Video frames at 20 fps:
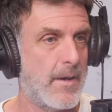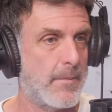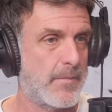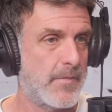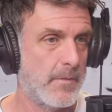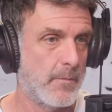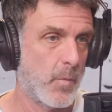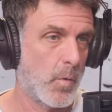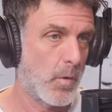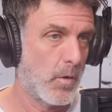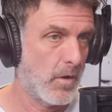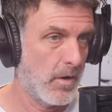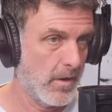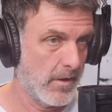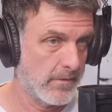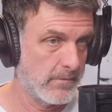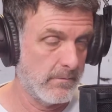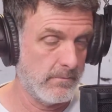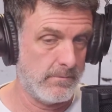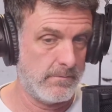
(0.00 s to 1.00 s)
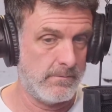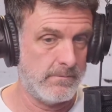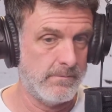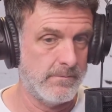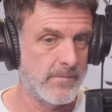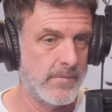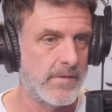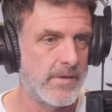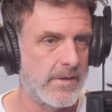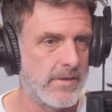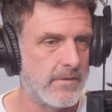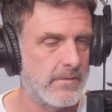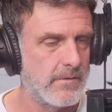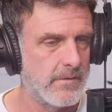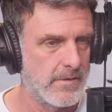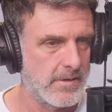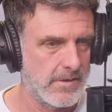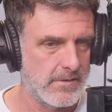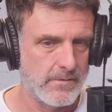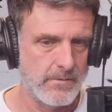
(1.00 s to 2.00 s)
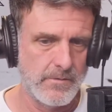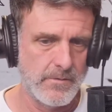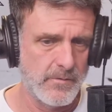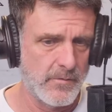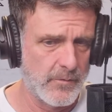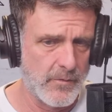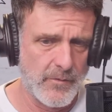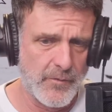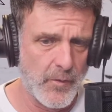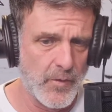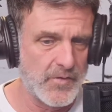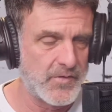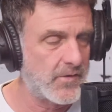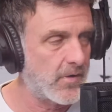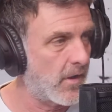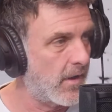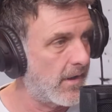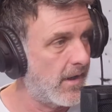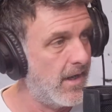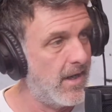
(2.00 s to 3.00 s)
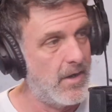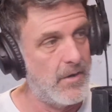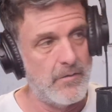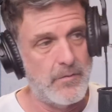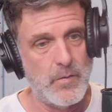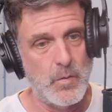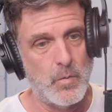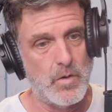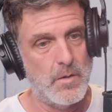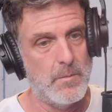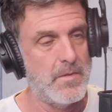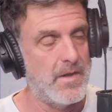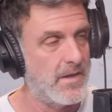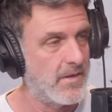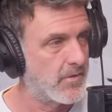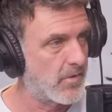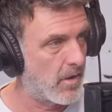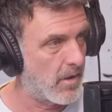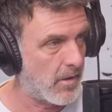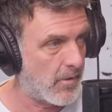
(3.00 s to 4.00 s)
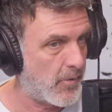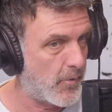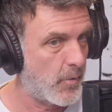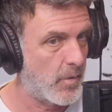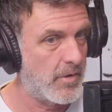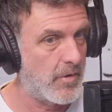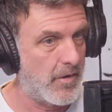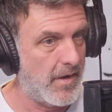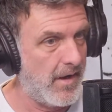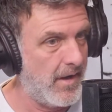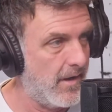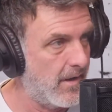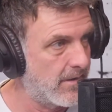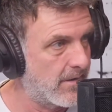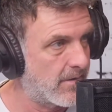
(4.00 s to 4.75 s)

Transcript: the moron that first taught, hey, if you want to meet a dog, throw your hand at the